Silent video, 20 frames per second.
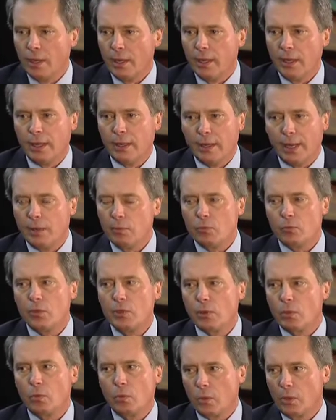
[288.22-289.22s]
I'm
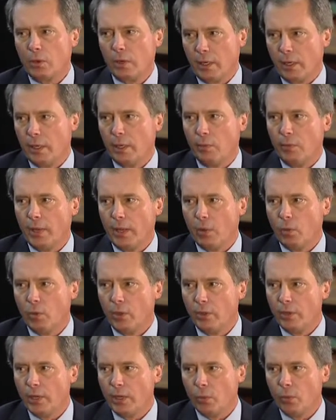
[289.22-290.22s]
real worried about
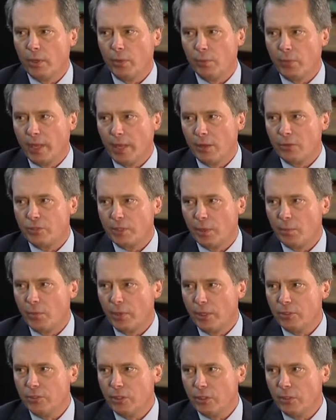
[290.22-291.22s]
whether or not we can balance our
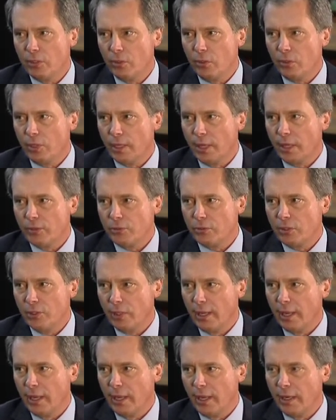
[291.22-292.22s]
budget in
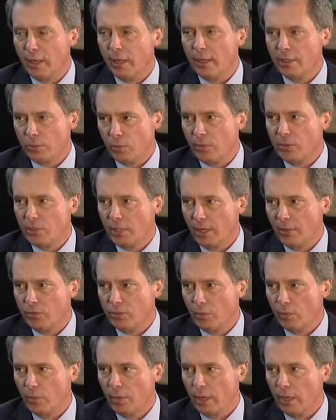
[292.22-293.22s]
2009 unless we save
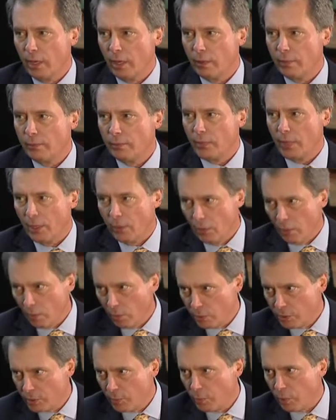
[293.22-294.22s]
some money. And y'all
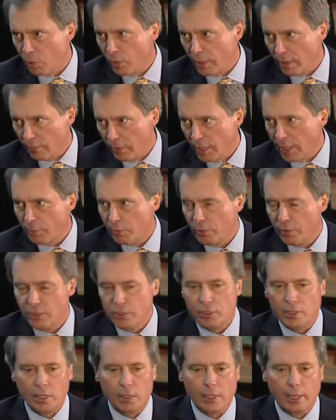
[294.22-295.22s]
were supportive, and I
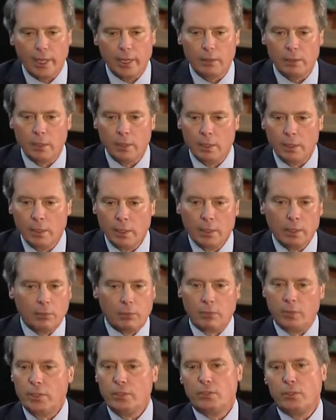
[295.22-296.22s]
appreciate that.
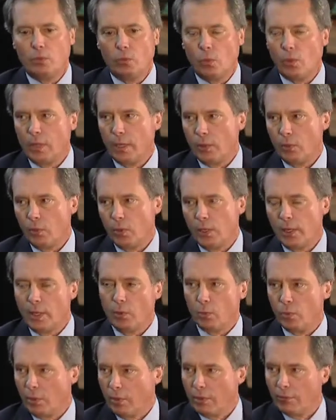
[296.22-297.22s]
The reason why we're
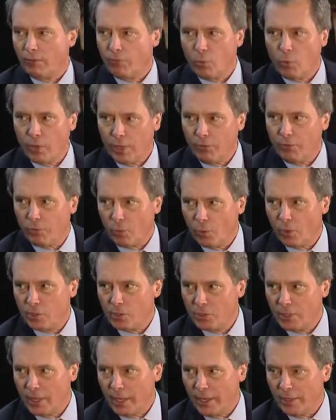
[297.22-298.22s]
not one of the 44
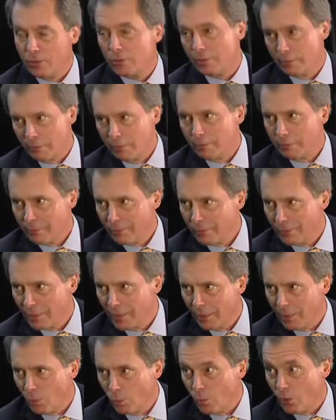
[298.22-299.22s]
states,
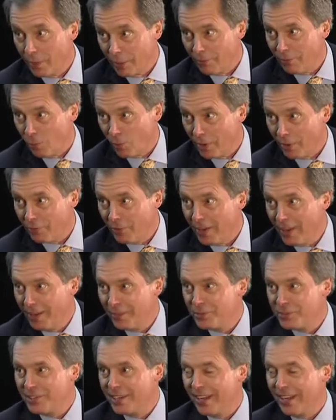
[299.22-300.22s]
one of the
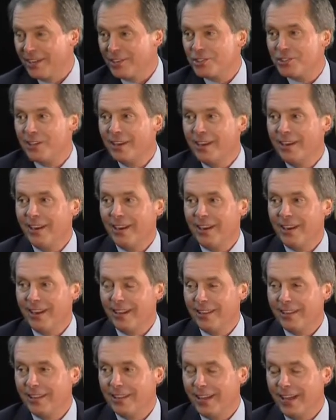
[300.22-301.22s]
45 states
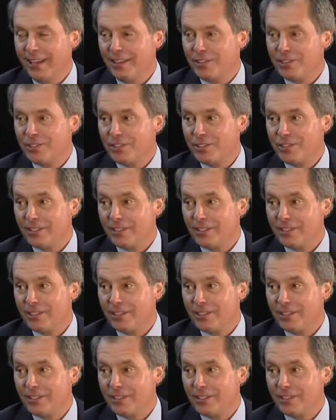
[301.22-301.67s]
that